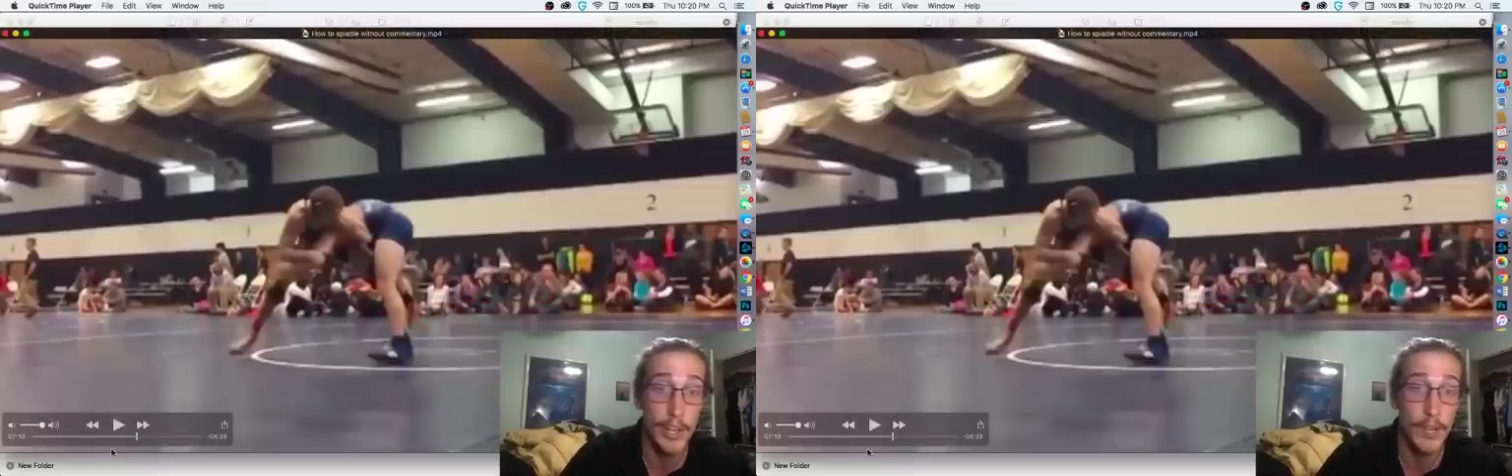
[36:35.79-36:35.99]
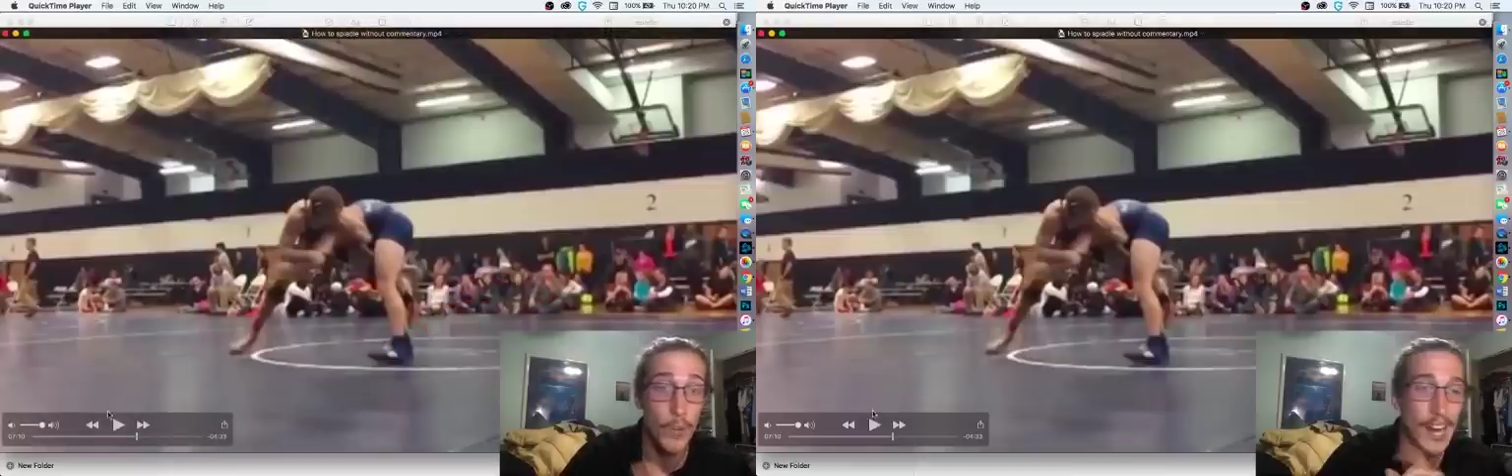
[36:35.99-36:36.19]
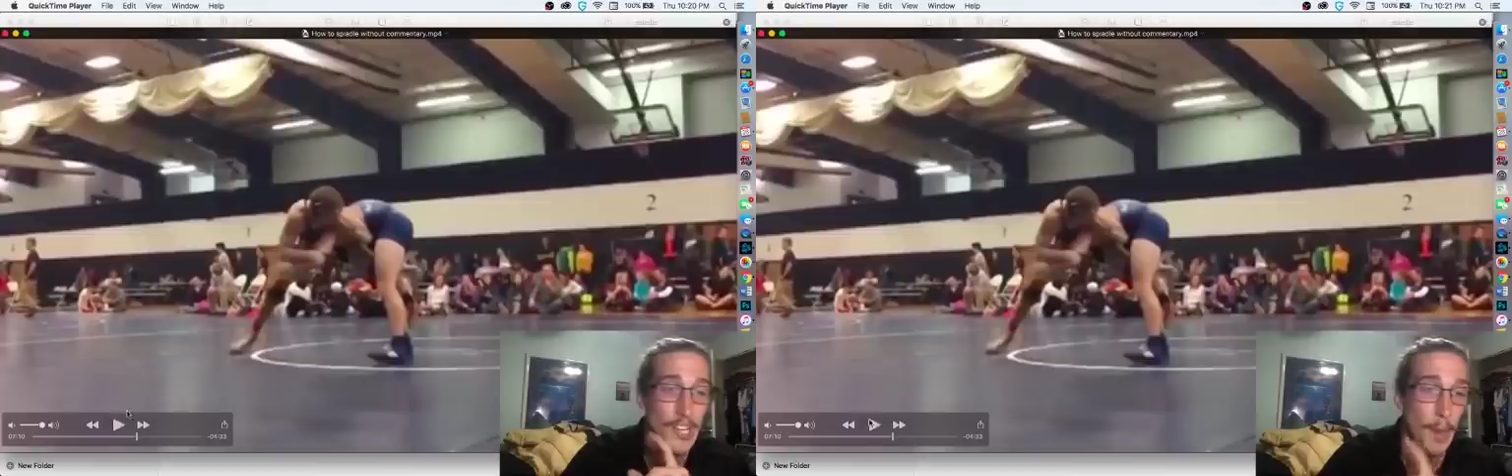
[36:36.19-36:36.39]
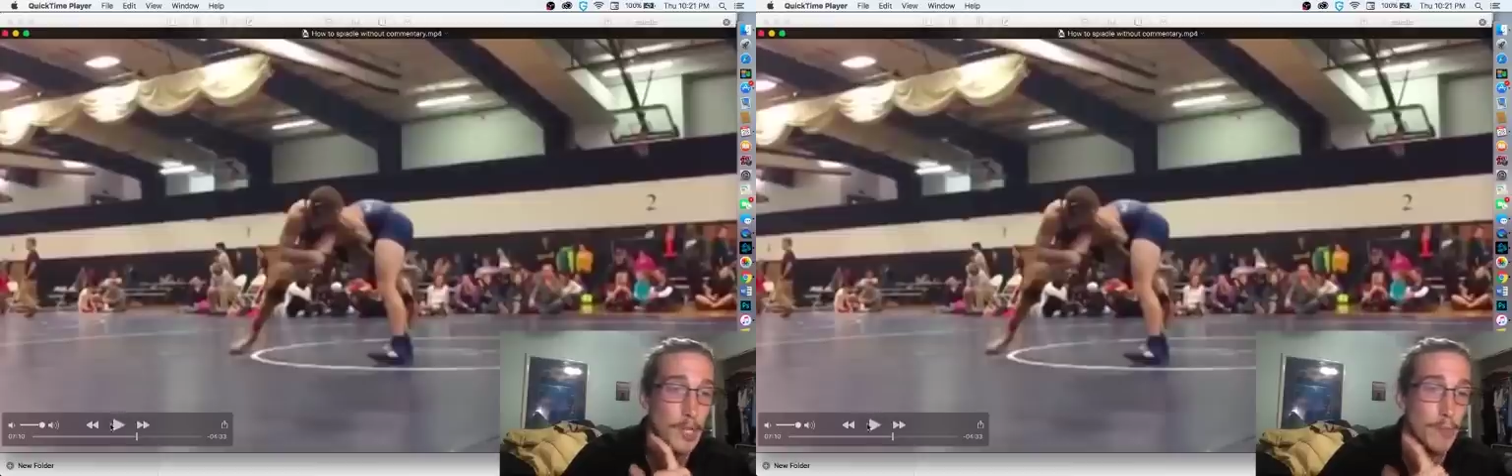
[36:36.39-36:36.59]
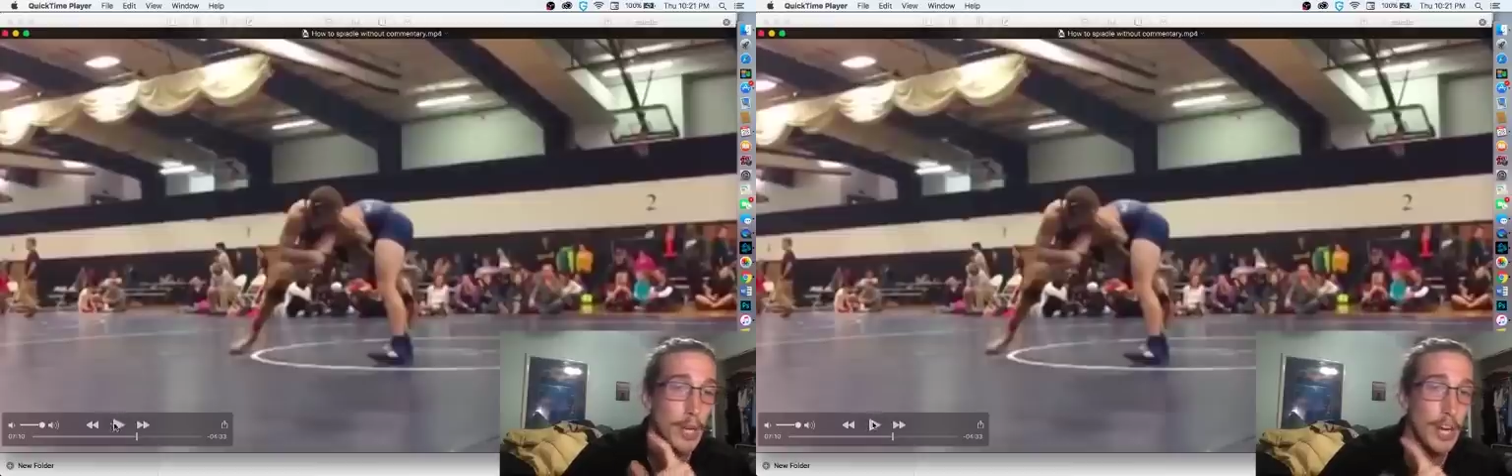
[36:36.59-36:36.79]
And watch how
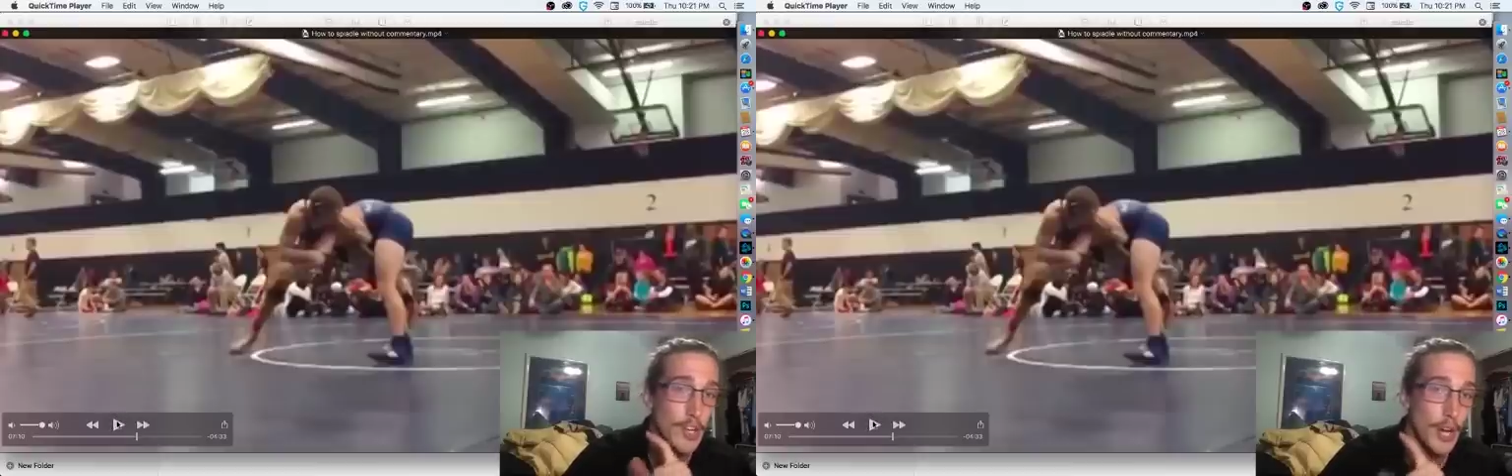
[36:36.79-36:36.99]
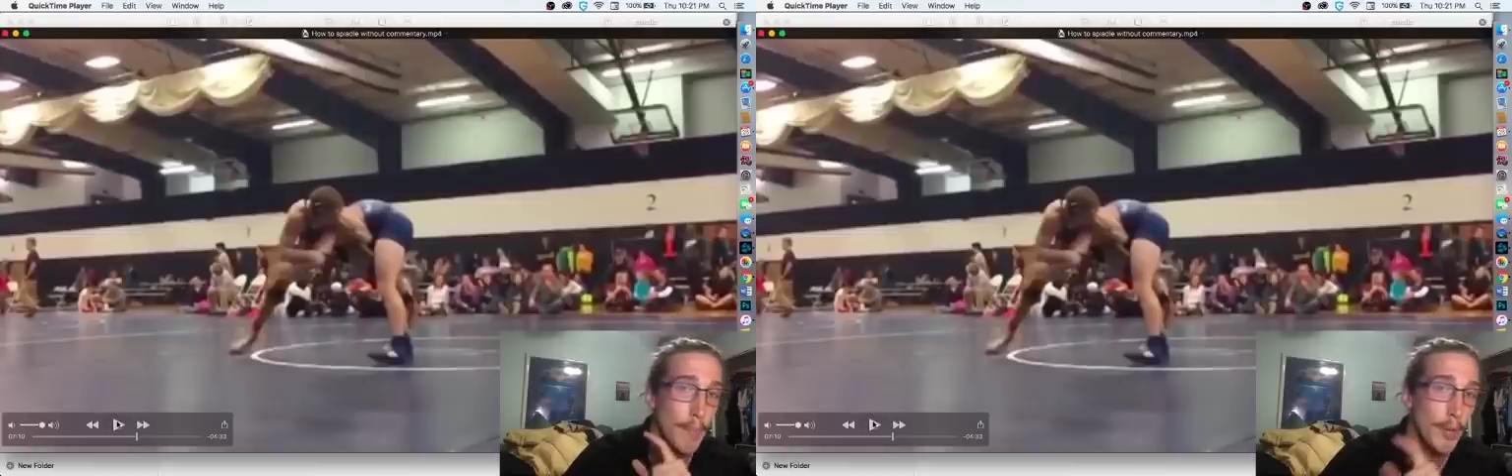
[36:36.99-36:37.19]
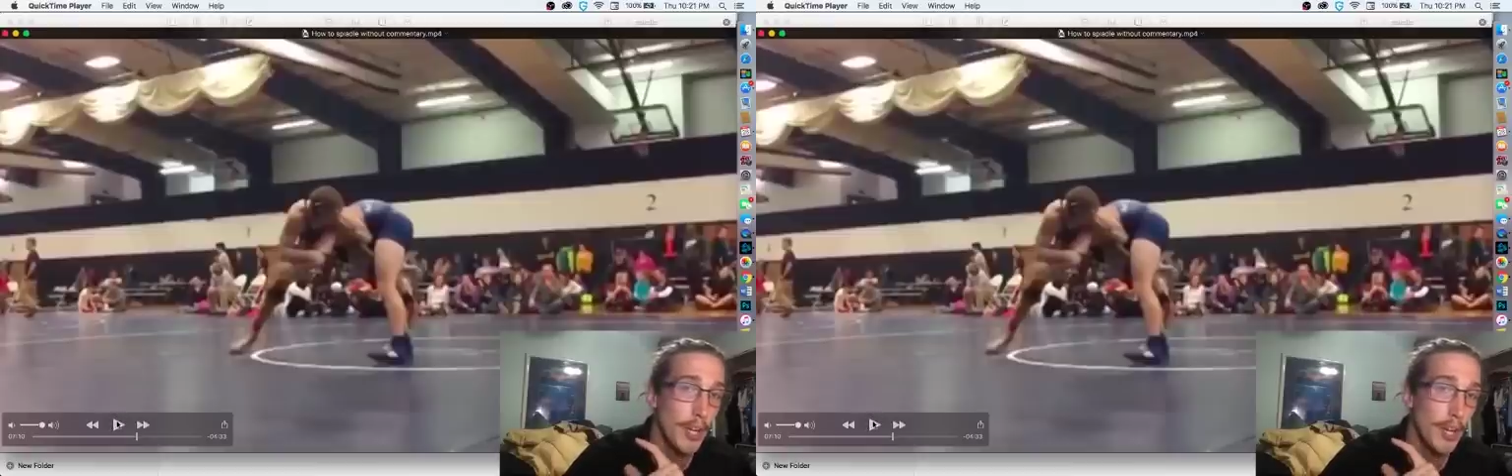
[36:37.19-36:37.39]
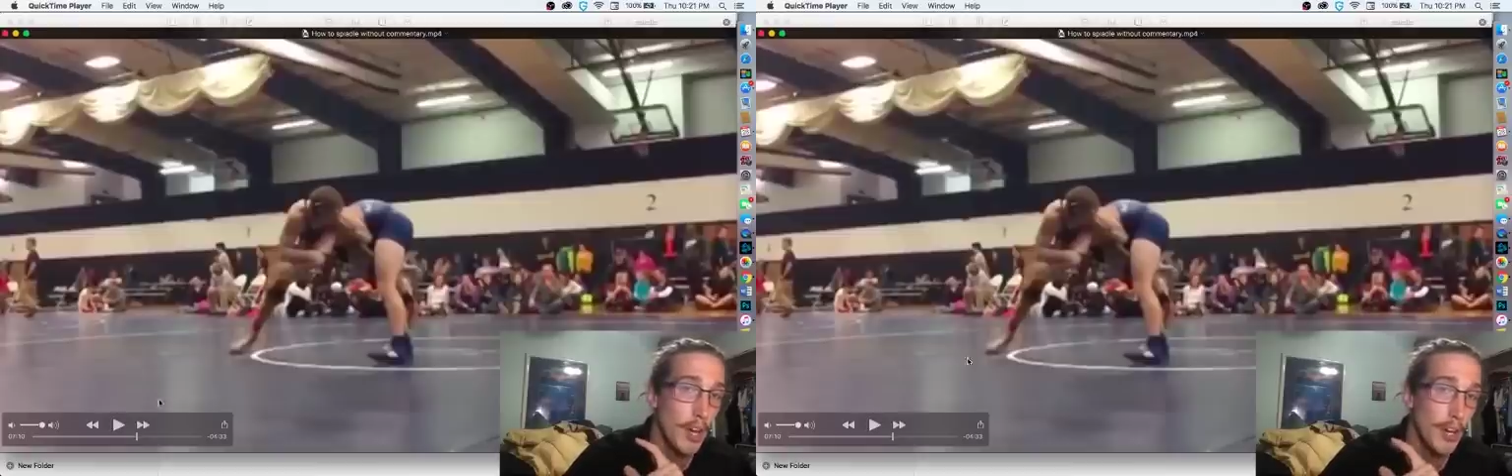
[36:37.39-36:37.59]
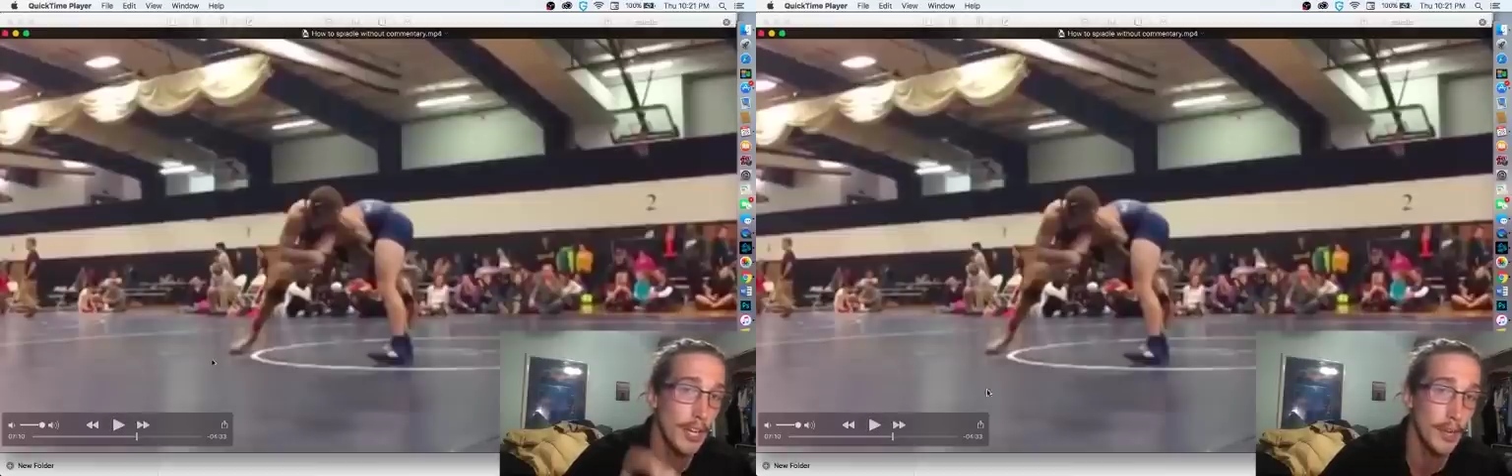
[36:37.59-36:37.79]
much pressure I put
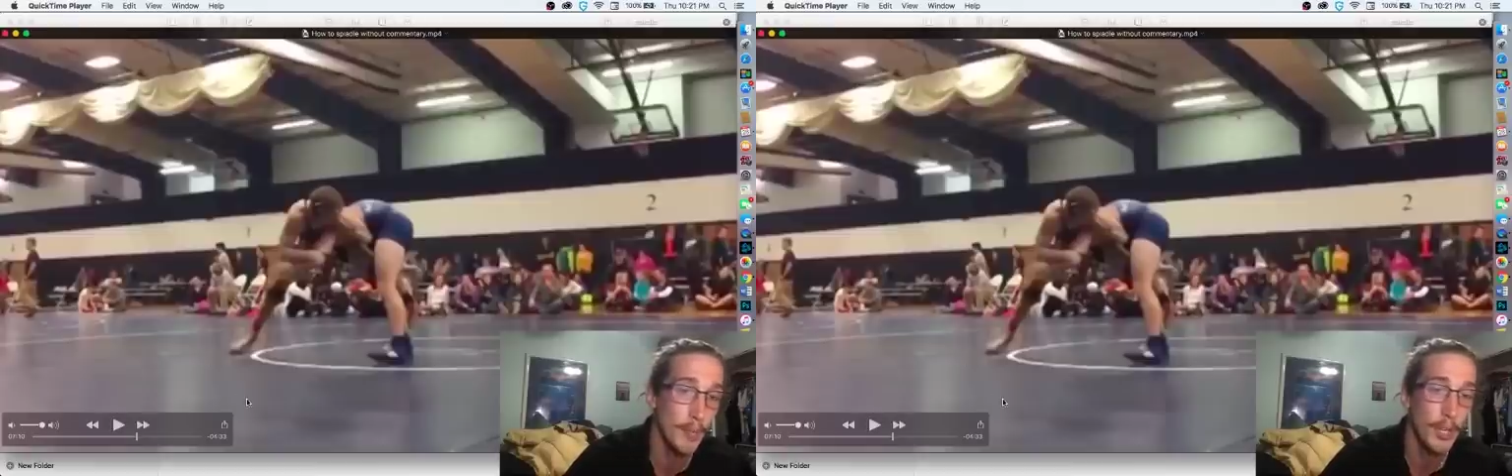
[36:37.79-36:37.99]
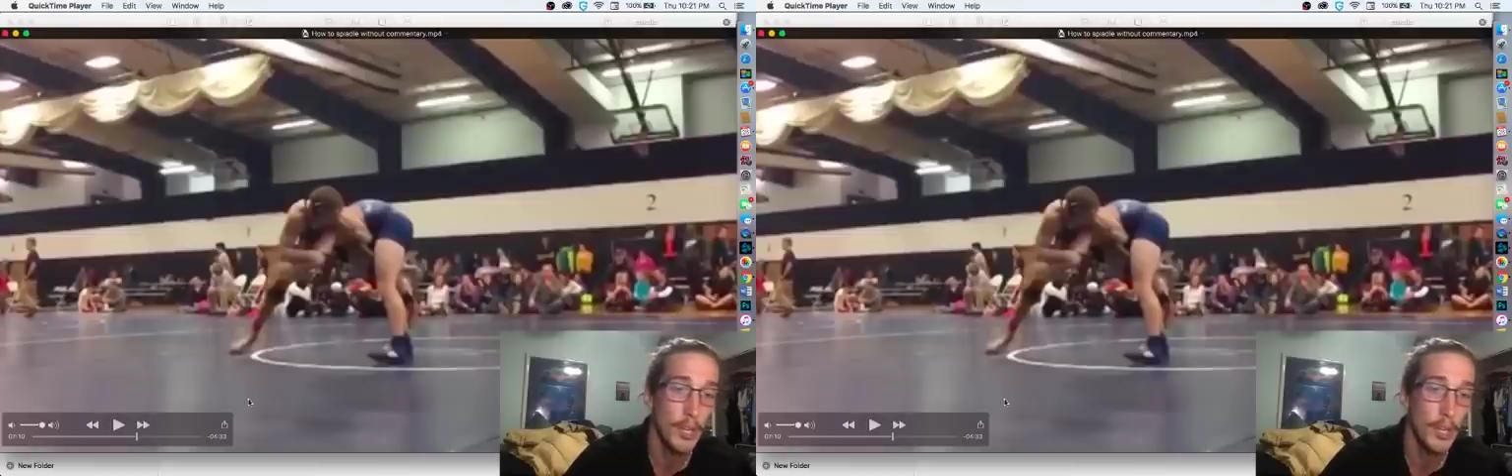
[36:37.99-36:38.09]
on him